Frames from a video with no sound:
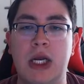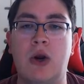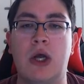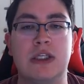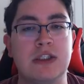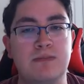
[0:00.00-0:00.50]

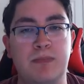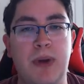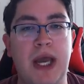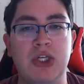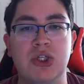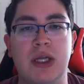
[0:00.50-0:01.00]

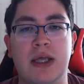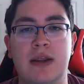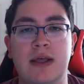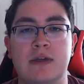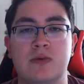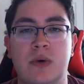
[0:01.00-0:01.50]
especially
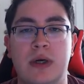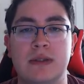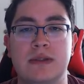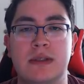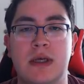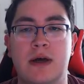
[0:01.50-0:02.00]
this
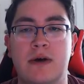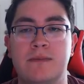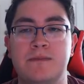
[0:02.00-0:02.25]
one. So